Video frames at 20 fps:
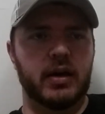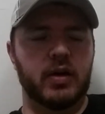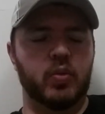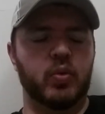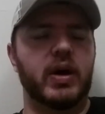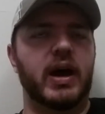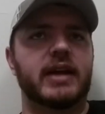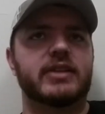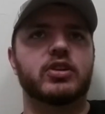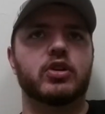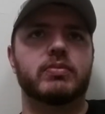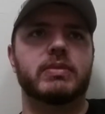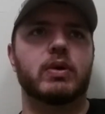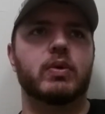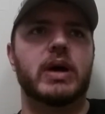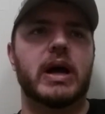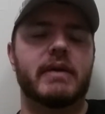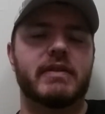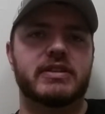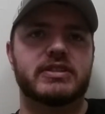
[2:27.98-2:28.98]
Well, I told my
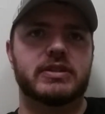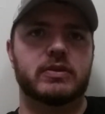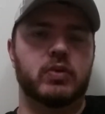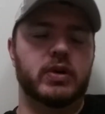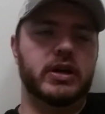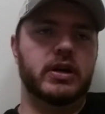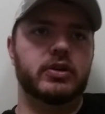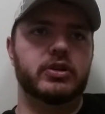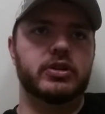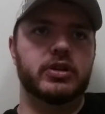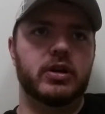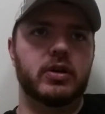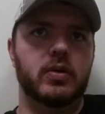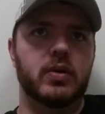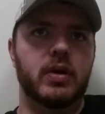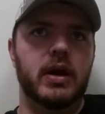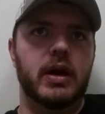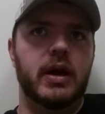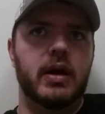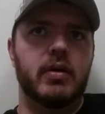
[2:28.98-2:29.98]
wife, I said, well, you
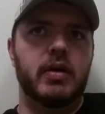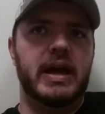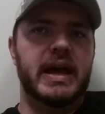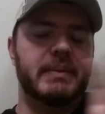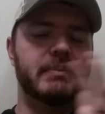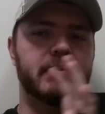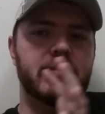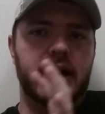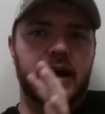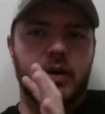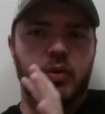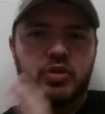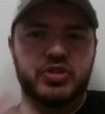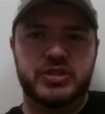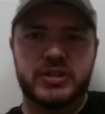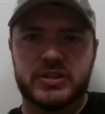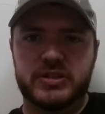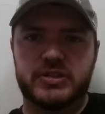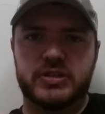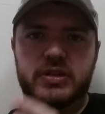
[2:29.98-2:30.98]
know, my
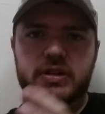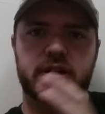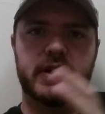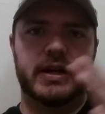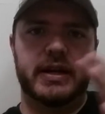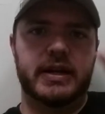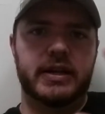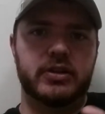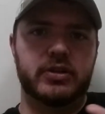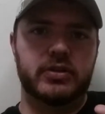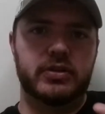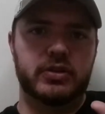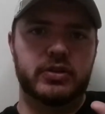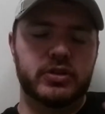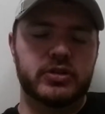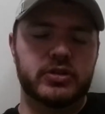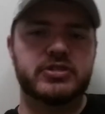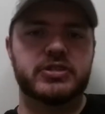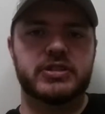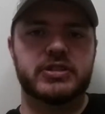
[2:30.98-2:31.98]
sister and
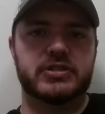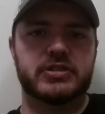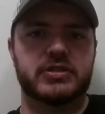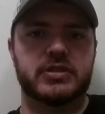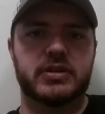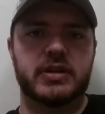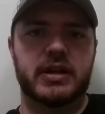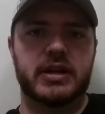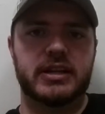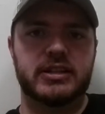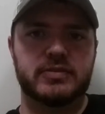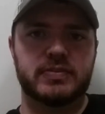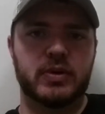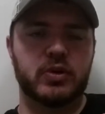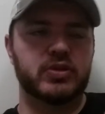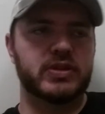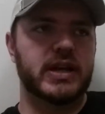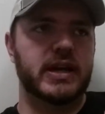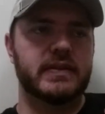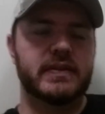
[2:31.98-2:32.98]
your sister has
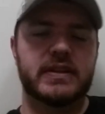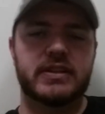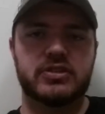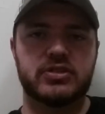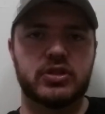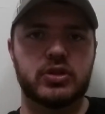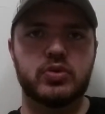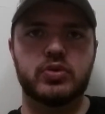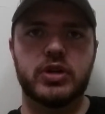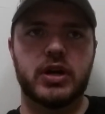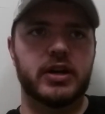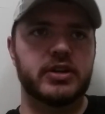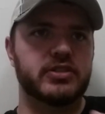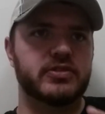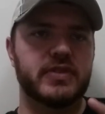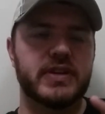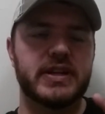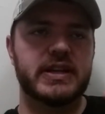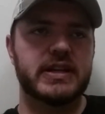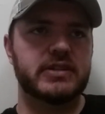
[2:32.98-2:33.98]
both gotten these new Dodge
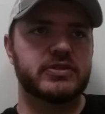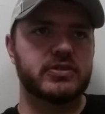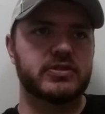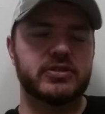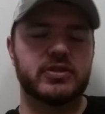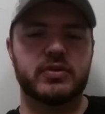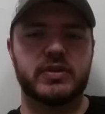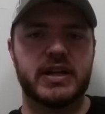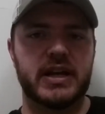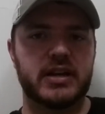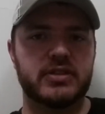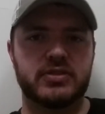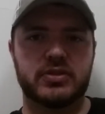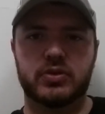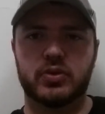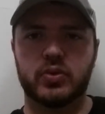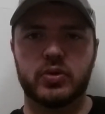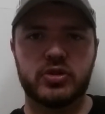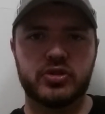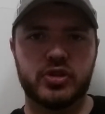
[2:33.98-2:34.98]
Vans. They're so nice. The
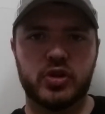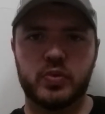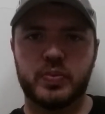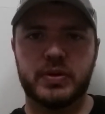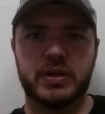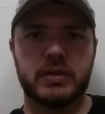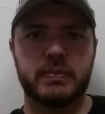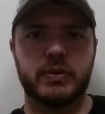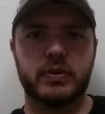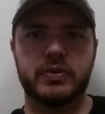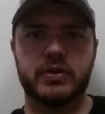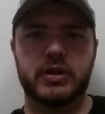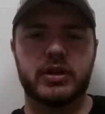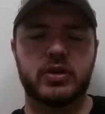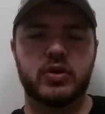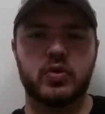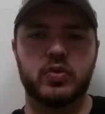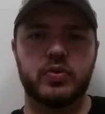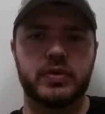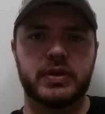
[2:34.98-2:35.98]
doors open up on their
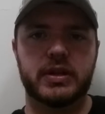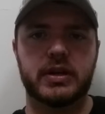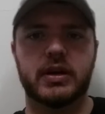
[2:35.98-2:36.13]
own.